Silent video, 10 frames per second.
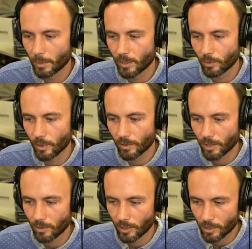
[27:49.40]
So one
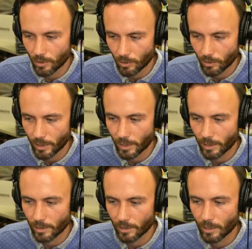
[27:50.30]
thing you can do
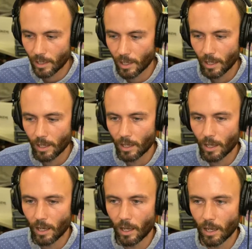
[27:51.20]
is
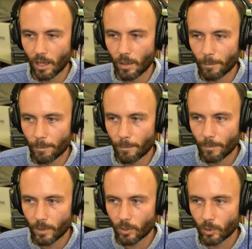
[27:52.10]
um,
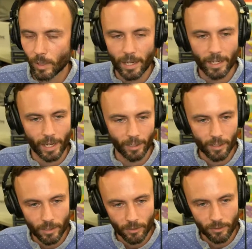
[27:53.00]
create a
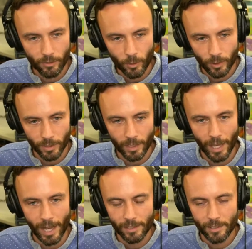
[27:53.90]
character for the
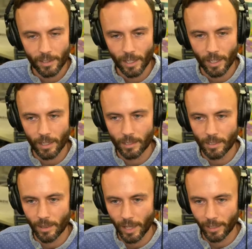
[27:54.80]
class,
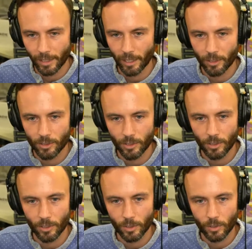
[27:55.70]
and that
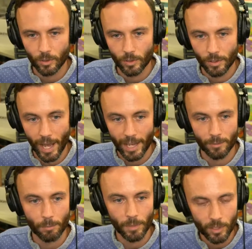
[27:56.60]
character
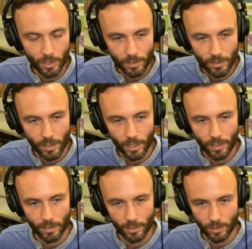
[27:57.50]
has missions that
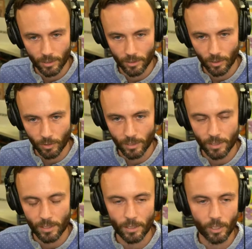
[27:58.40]
the
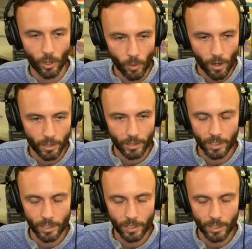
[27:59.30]
students need to go on